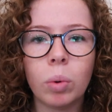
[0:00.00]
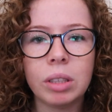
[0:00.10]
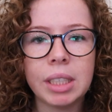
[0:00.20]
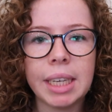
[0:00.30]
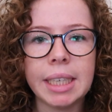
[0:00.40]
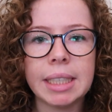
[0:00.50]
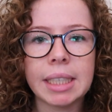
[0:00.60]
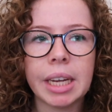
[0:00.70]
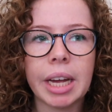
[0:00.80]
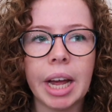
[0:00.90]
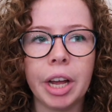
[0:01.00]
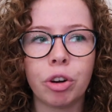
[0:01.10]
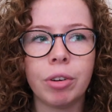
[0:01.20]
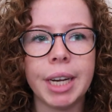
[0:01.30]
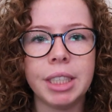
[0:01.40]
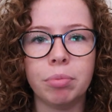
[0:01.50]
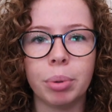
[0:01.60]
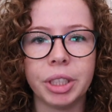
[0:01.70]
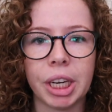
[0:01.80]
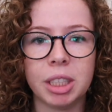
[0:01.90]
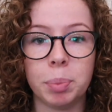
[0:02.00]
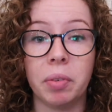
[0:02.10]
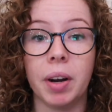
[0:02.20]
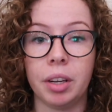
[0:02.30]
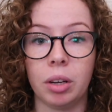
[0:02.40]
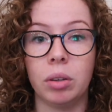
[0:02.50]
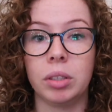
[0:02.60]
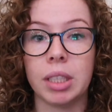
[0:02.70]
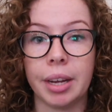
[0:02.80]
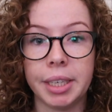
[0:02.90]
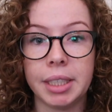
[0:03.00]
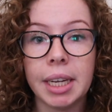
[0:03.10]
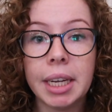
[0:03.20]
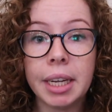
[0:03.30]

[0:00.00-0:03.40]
wanted a creative project to be running alongside